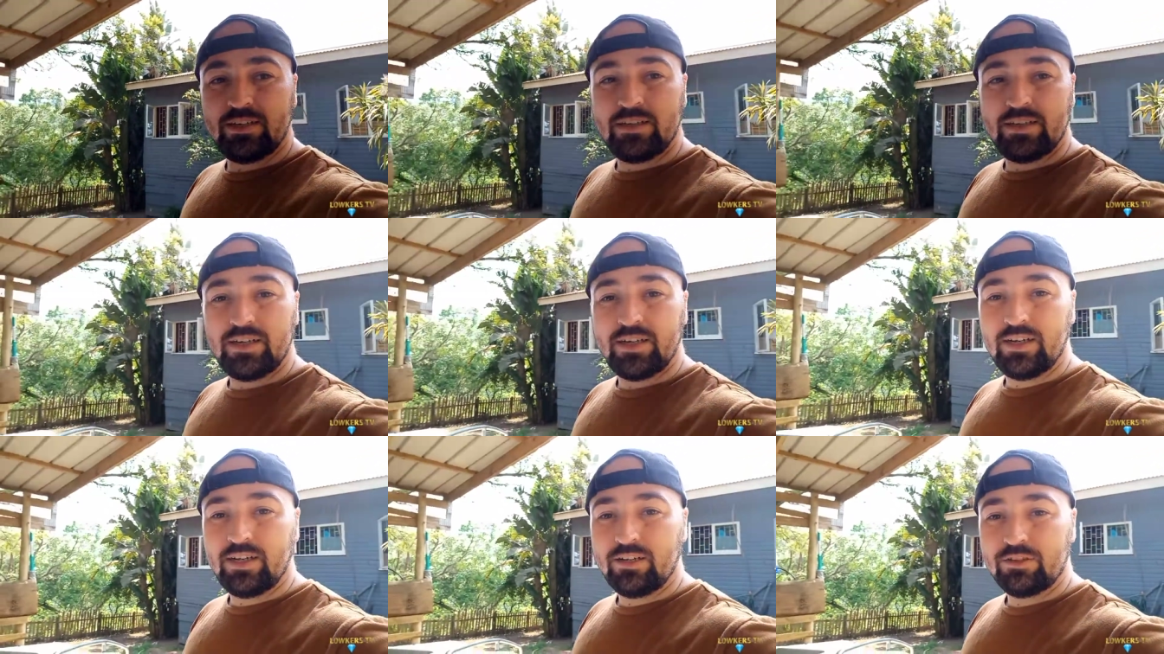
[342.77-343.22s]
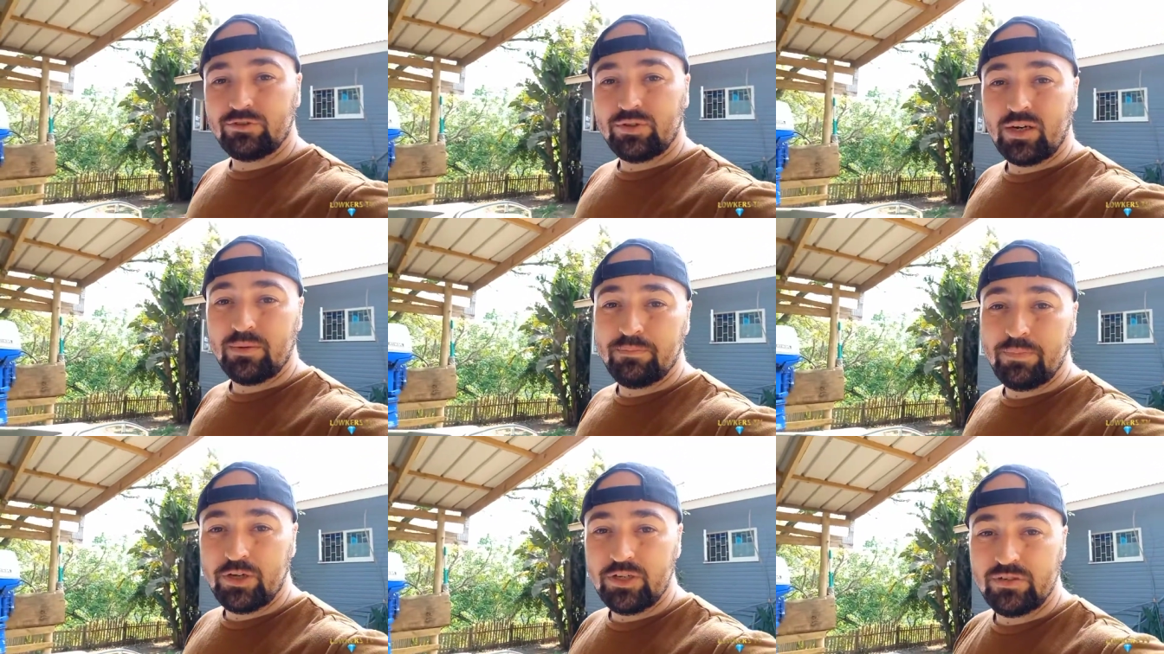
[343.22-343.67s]
I'll try
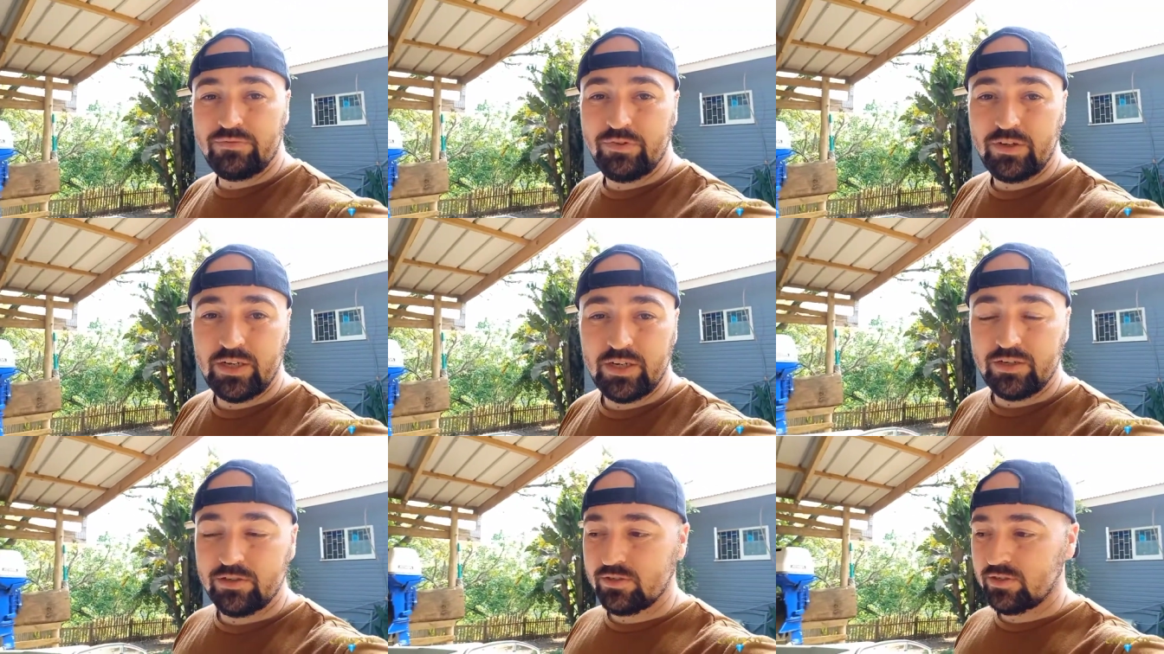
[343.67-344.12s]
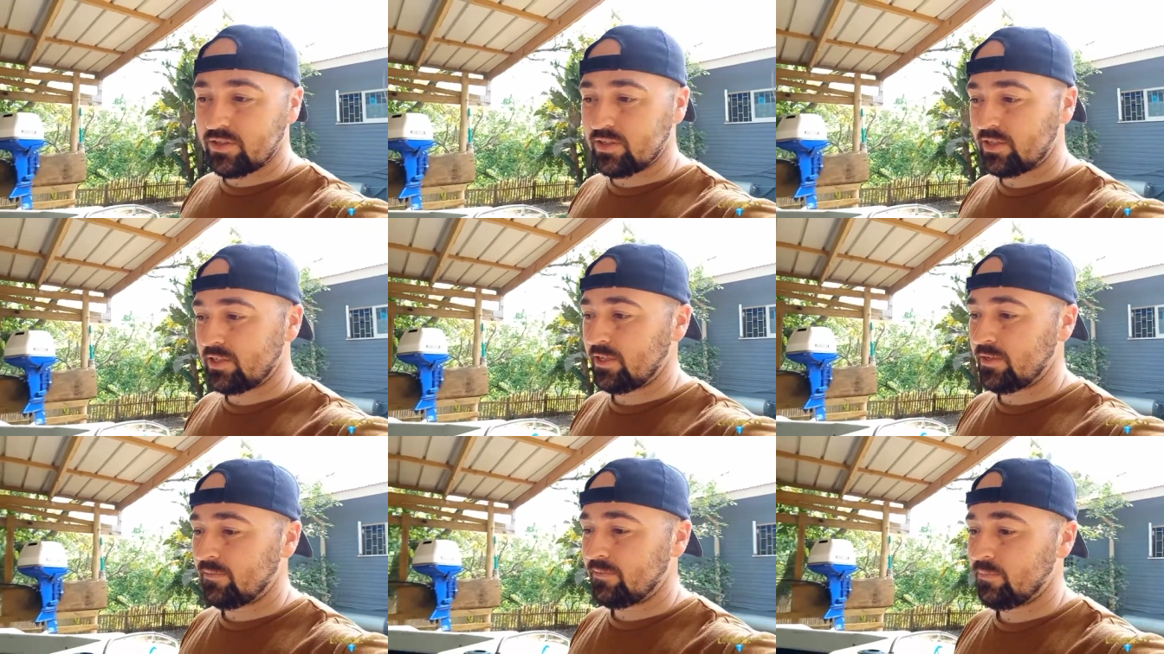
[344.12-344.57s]
and post
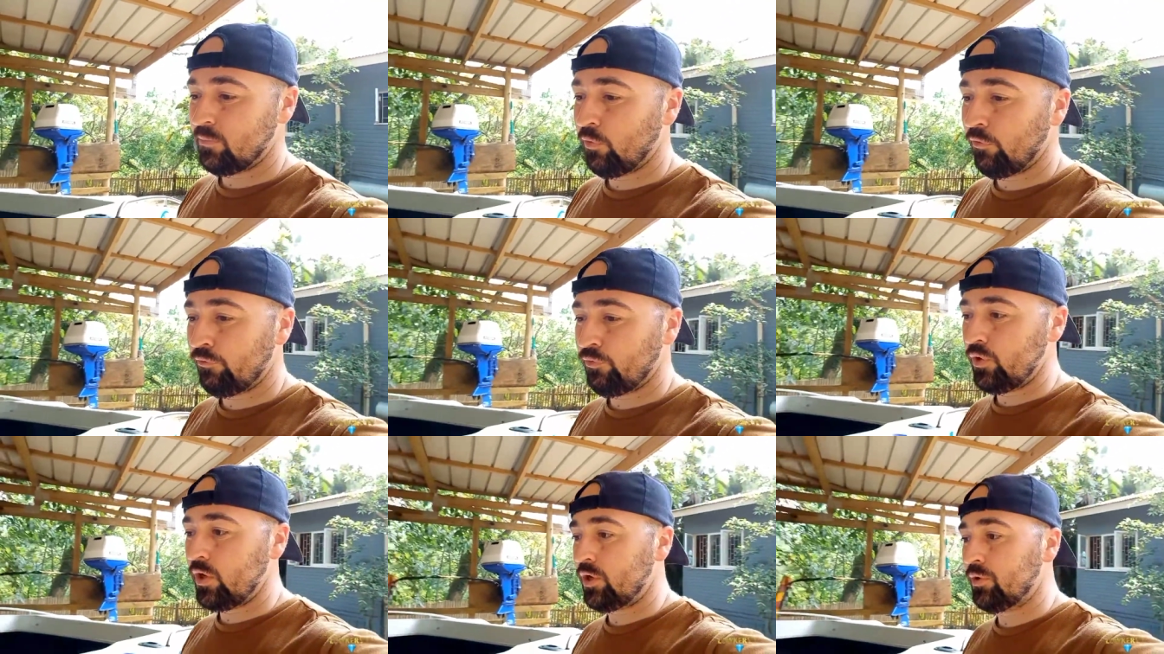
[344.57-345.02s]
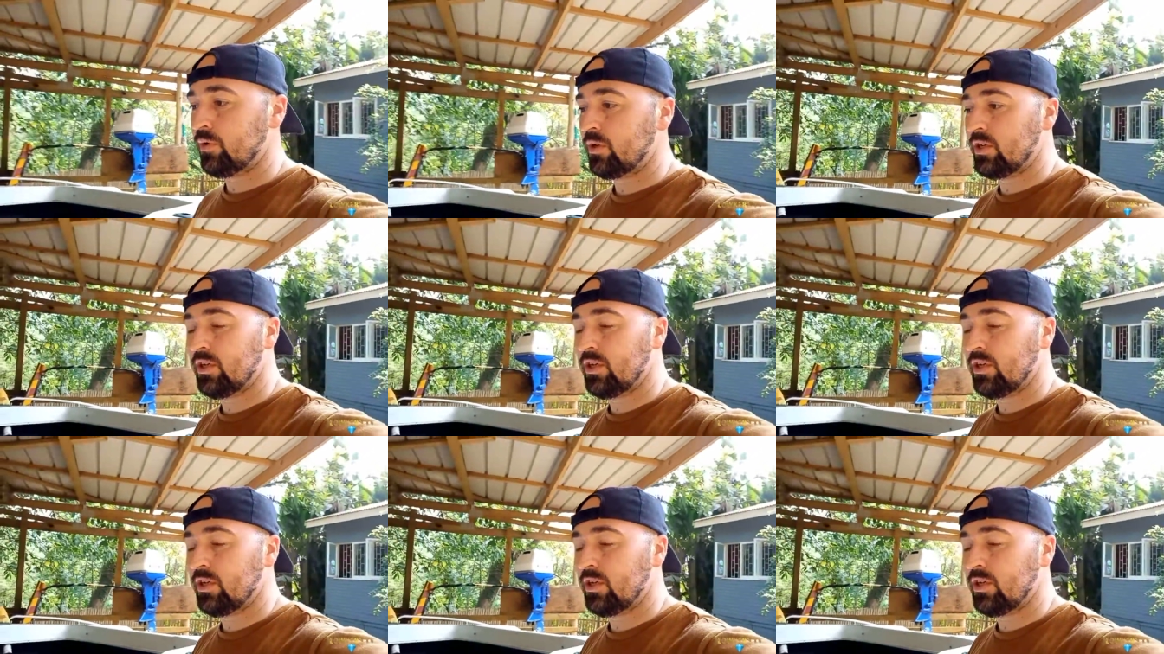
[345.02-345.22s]
videos more frequent.